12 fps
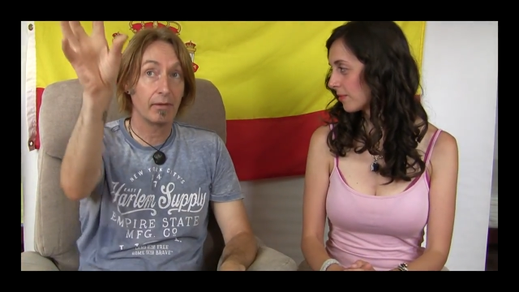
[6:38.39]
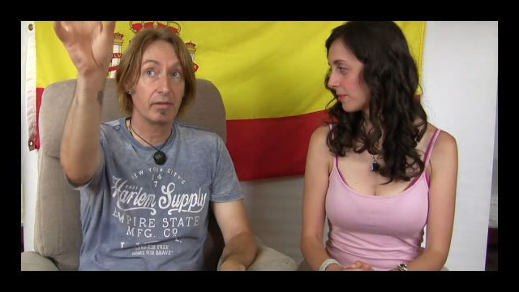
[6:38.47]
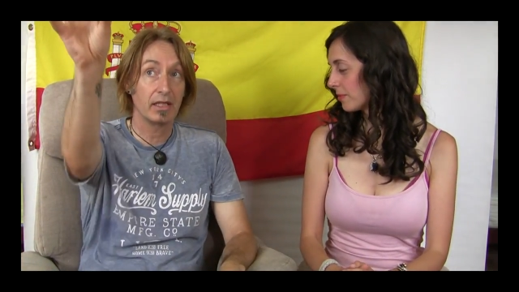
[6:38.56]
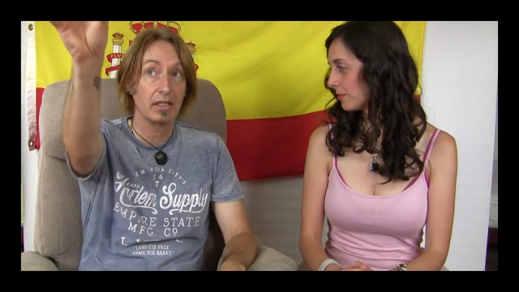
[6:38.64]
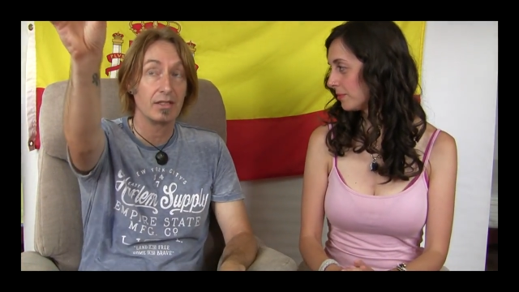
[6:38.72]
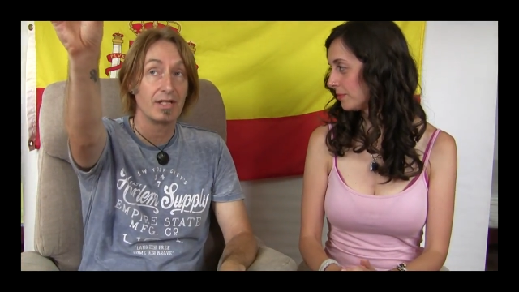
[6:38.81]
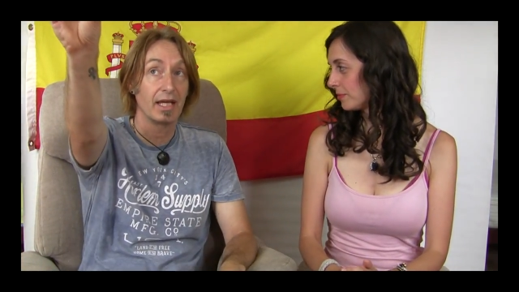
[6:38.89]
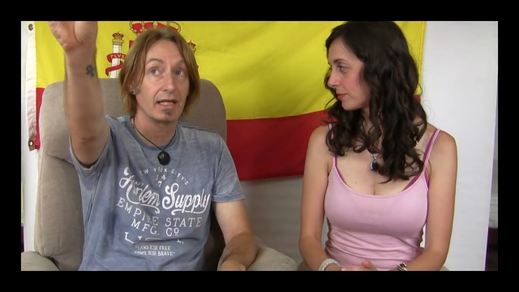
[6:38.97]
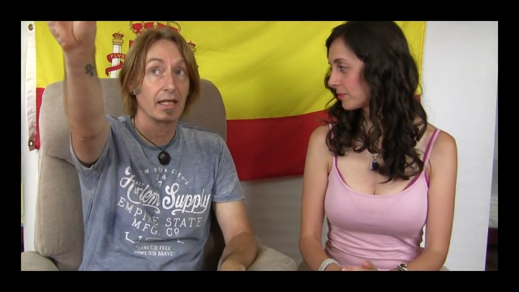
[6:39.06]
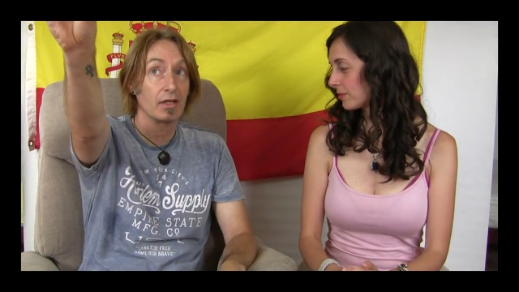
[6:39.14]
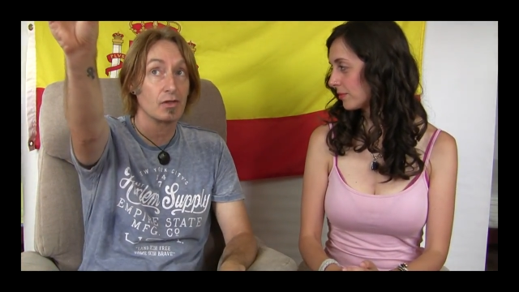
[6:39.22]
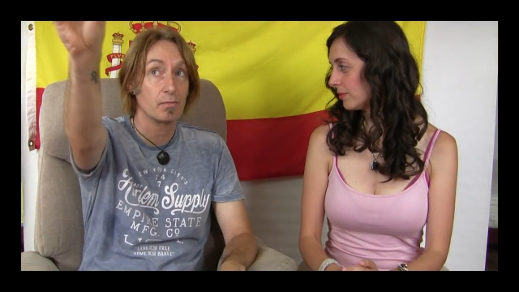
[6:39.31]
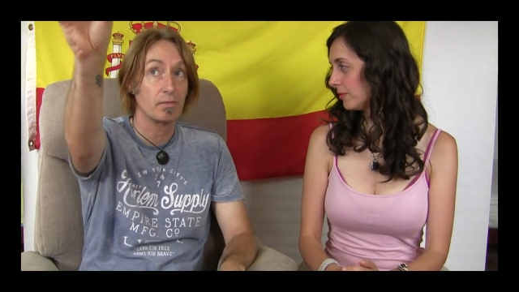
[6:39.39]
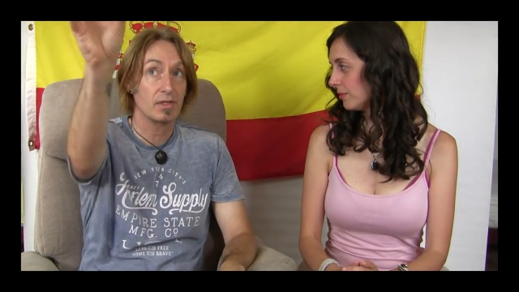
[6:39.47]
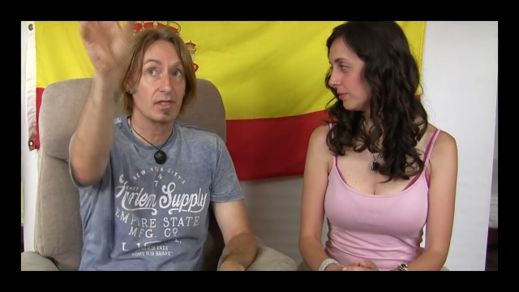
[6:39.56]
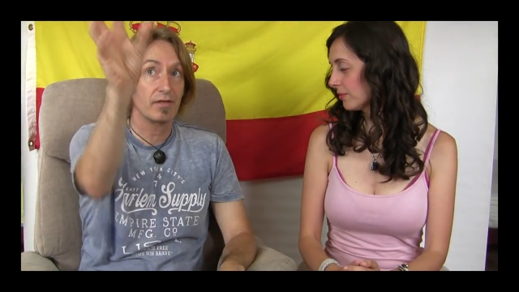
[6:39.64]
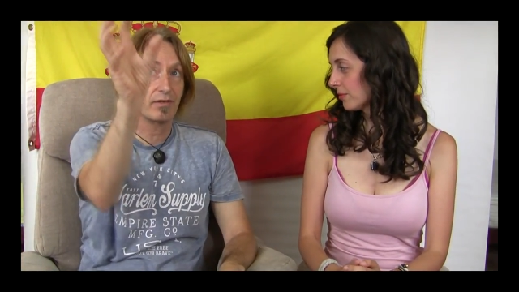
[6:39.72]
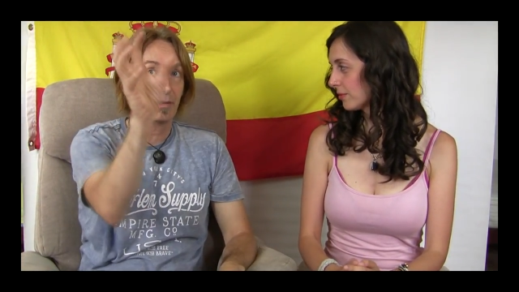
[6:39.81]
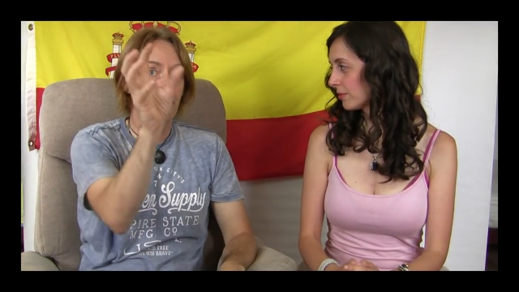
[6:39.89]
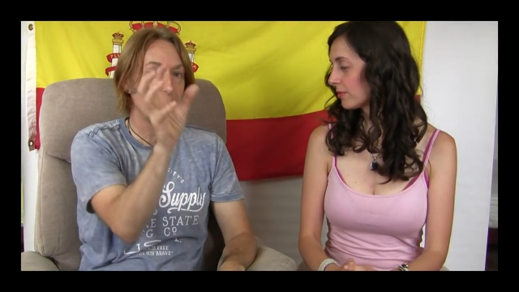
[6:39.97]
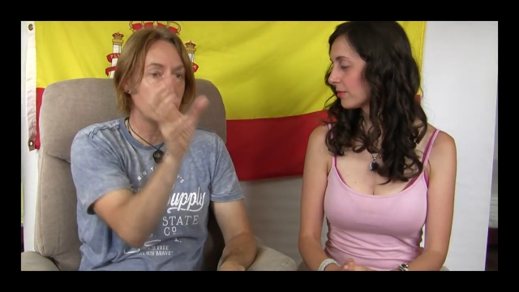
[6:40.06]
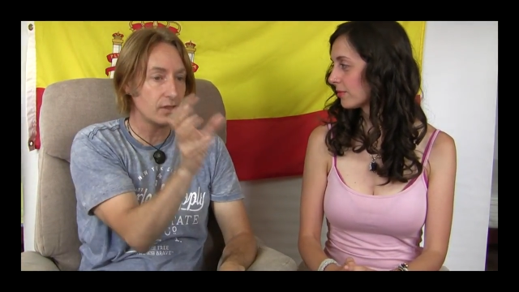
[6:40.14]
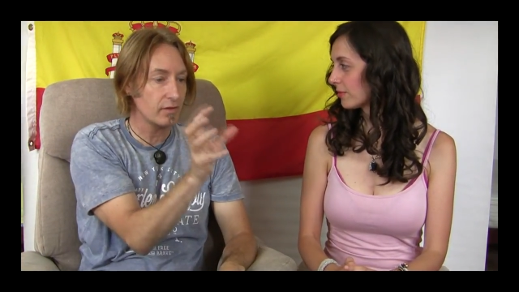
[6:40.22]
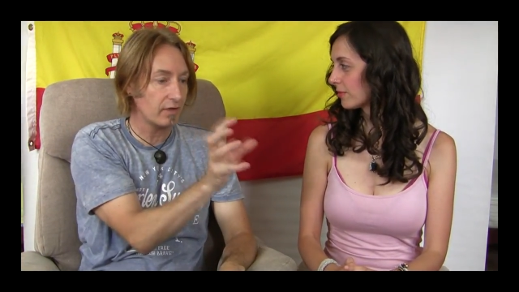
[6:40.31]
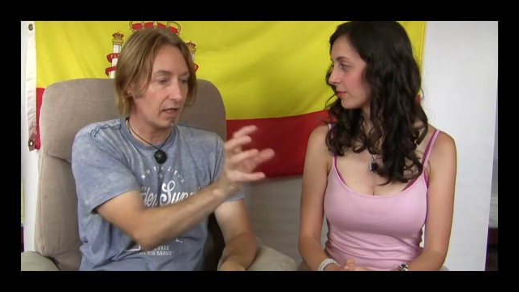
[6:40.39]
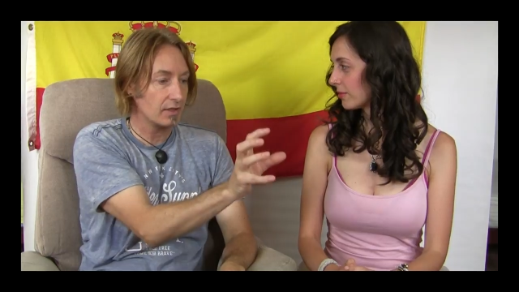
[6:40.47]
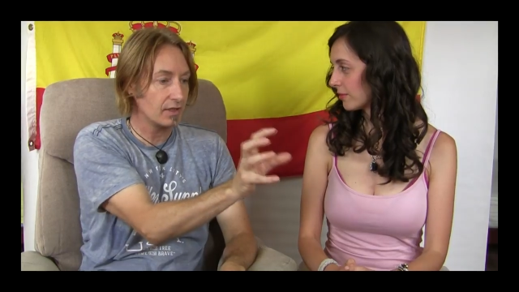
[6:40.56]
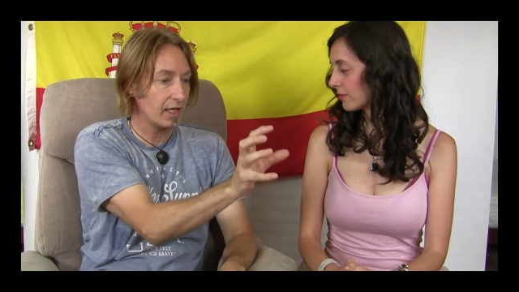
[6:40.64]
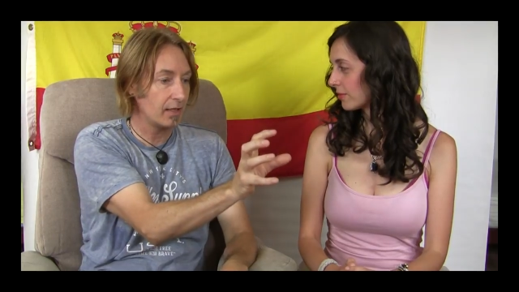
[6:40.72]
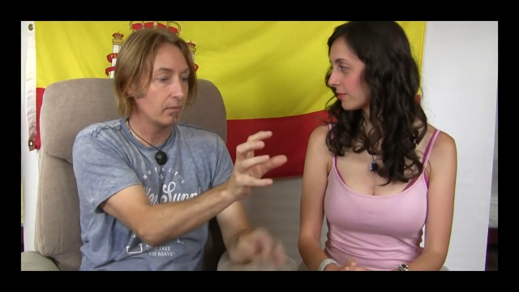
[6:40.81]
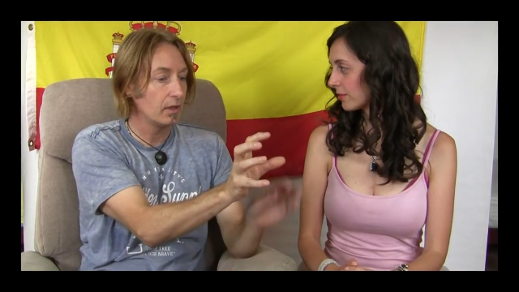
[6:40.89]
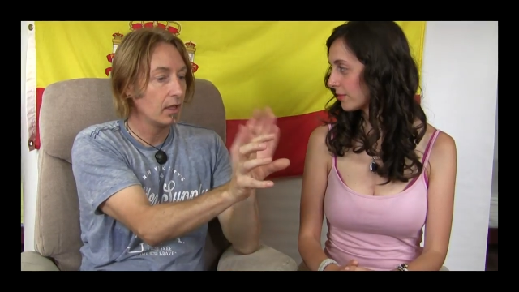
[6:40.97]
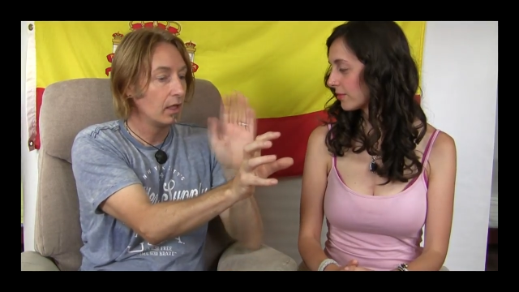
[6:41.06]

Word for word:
Speaker 1: then you're taking a specific piece of that time